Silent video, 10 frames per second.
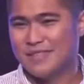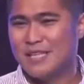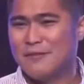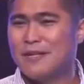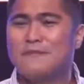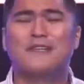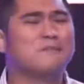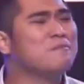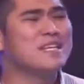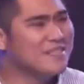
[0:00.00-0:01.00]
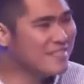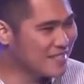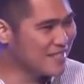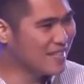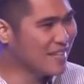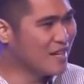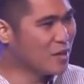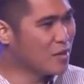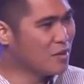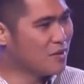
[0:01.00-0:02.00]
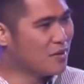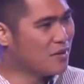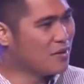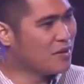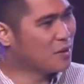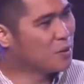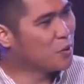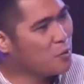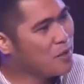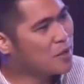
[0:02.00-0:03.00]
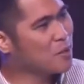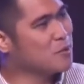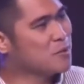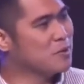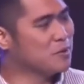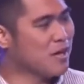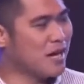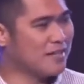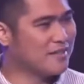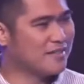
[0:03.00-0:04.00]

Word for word: Even if it means growing closer to God.